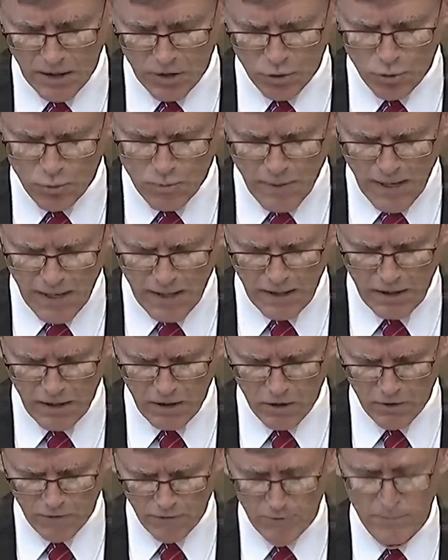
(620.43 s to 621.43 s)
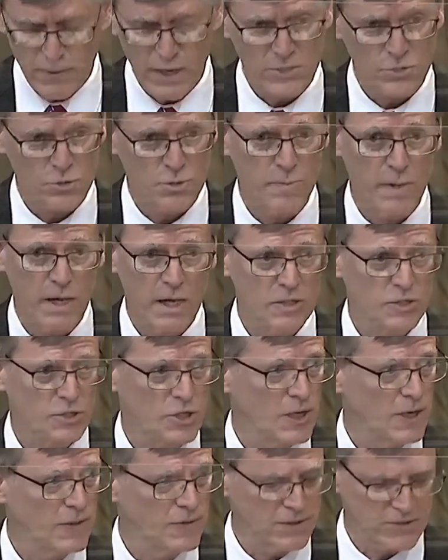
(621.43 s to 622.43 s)
Now, you may hear from
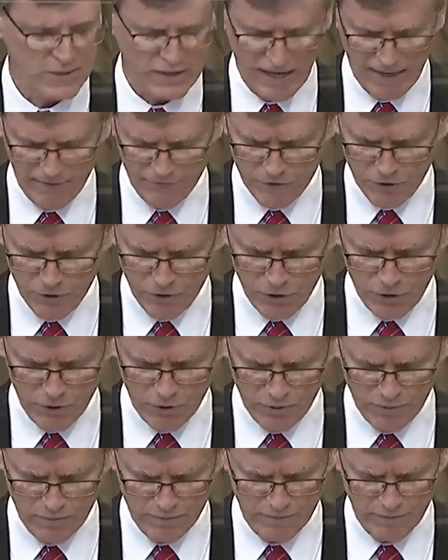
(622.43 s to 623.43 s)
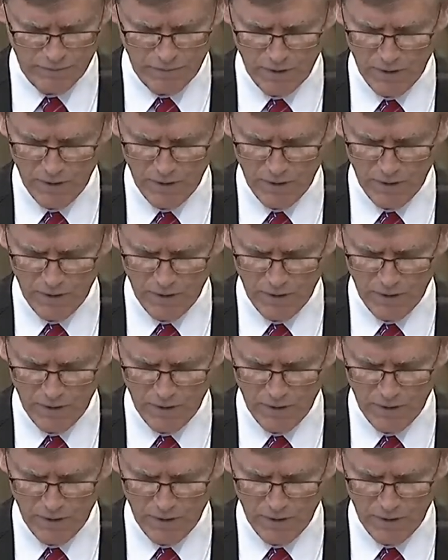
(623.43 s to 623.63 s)
Azerbaijan this afternoon